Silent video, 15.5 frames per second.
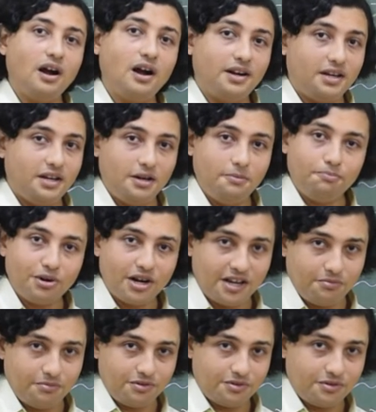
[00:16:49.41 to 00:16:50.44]
RNA
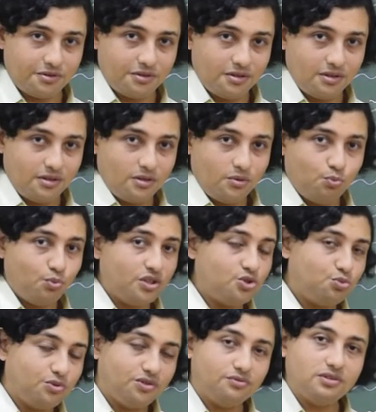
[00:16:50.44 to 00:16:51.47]
primer
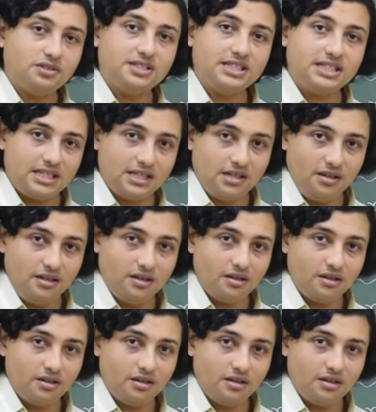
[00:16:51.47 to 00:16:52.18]
which we will deal